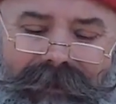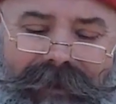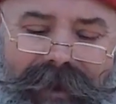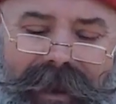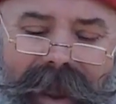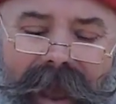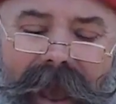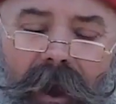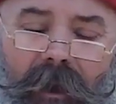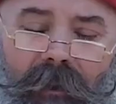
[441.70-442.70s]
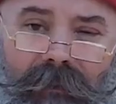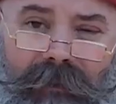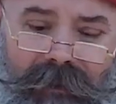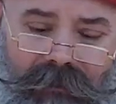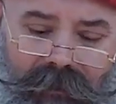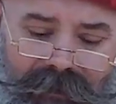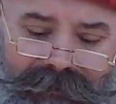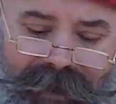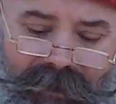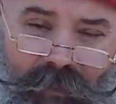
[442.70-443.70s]
Now, we're
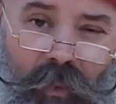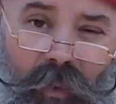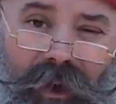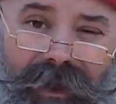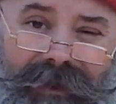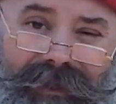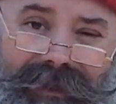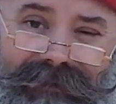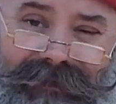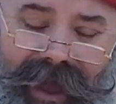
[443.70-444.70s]
going to take one of these